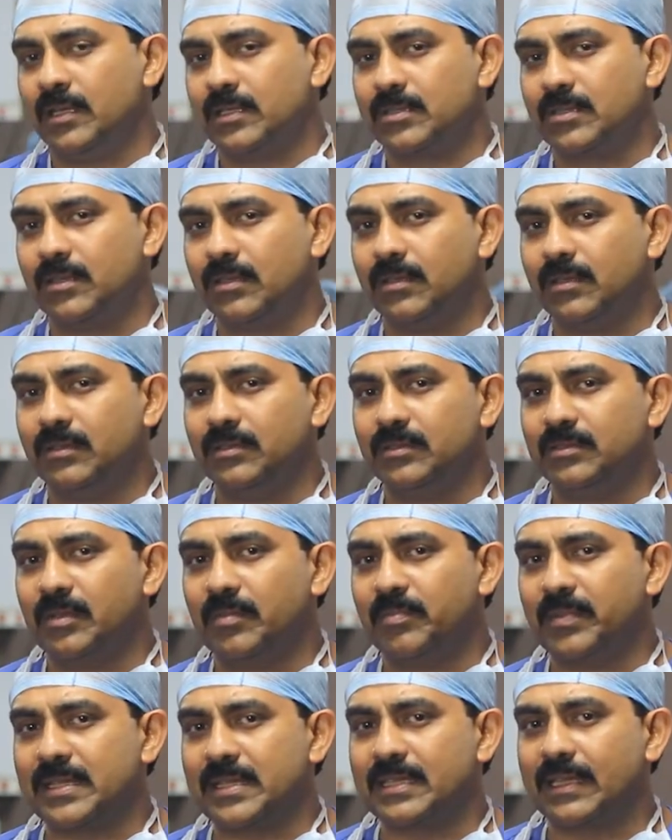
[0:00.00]
So
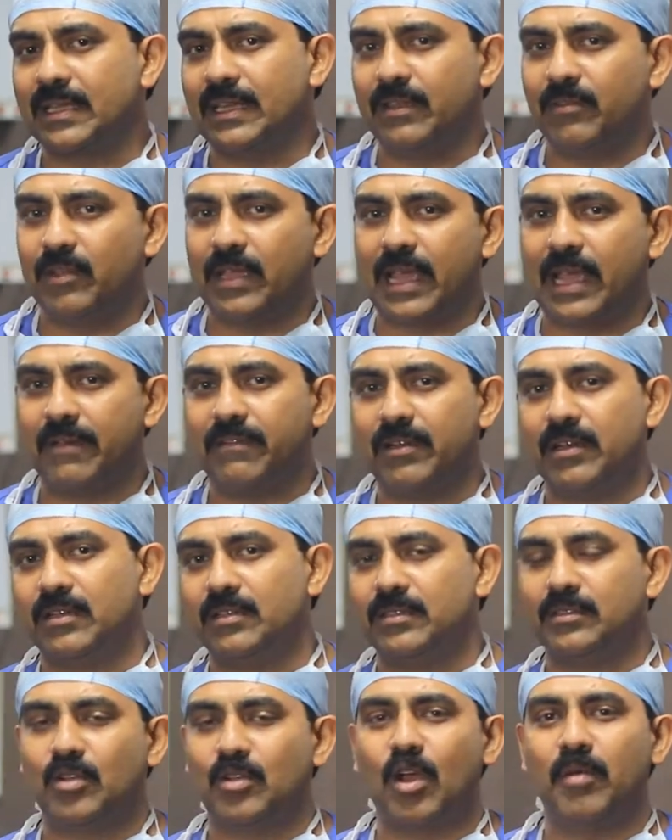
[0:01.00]
basically we have
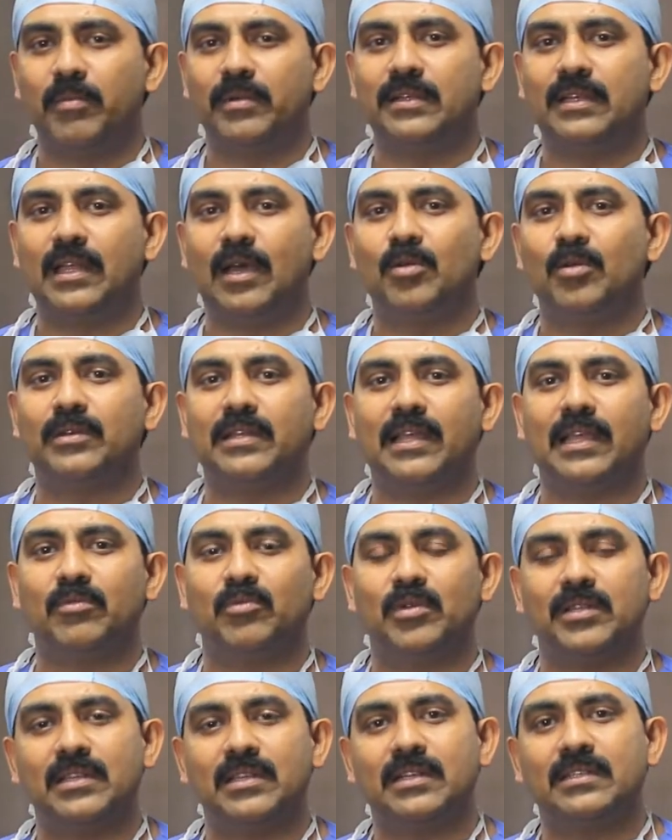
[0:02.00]
a common doubt that
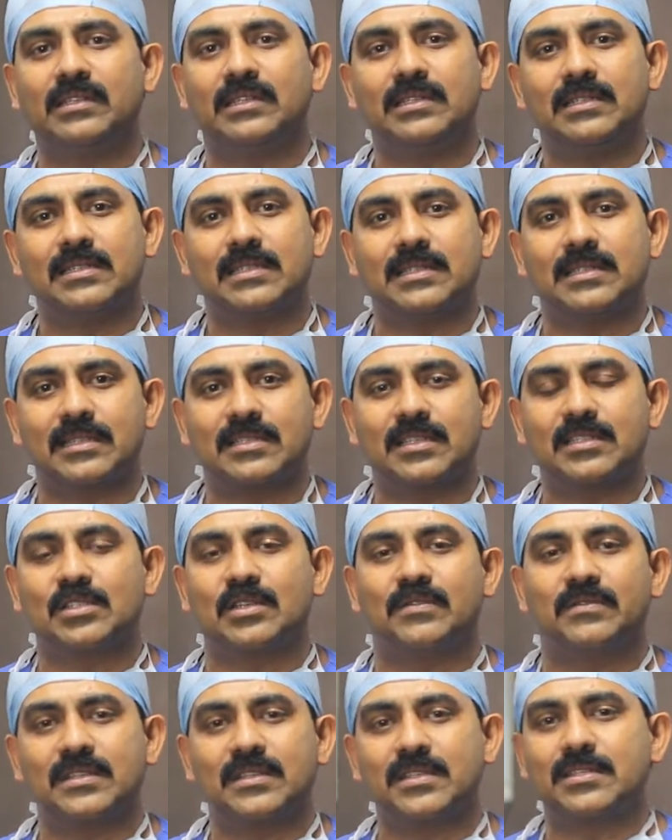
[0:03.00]
whether the success
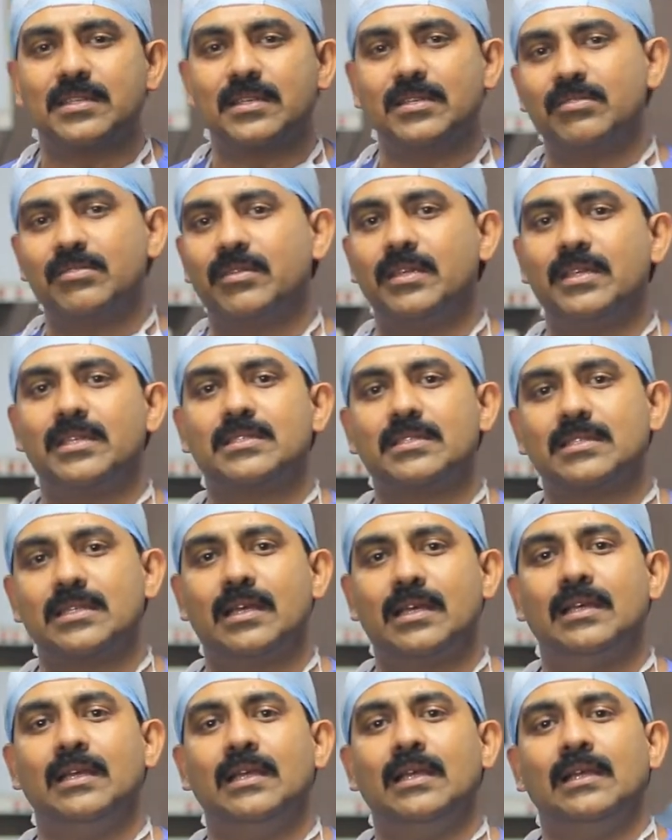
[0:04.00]
of the surgery is
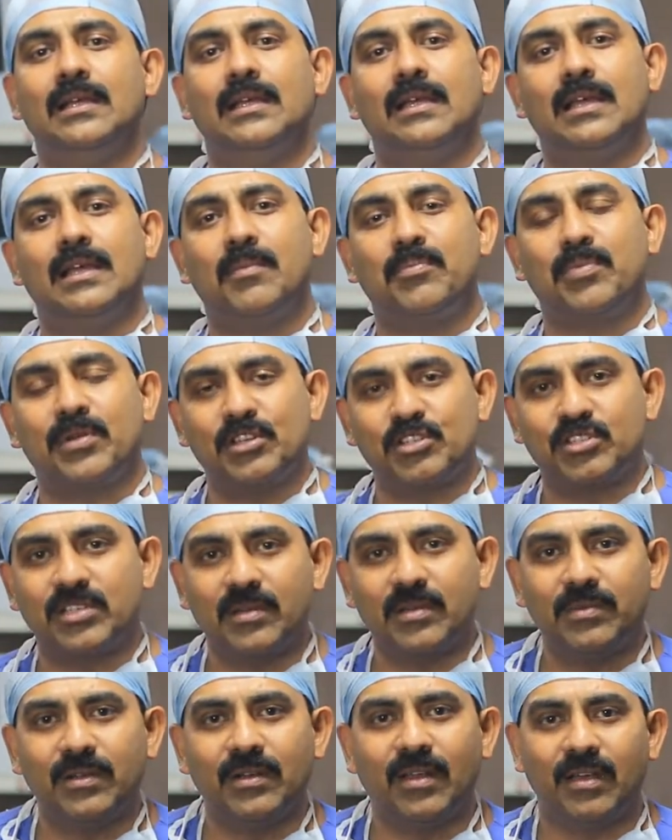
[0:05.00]

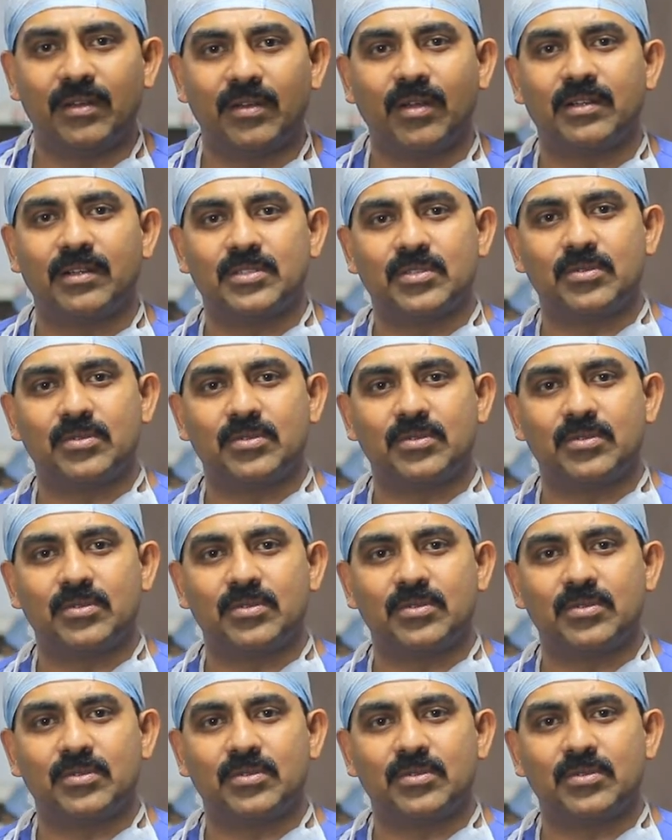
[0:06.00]
appreciable or not.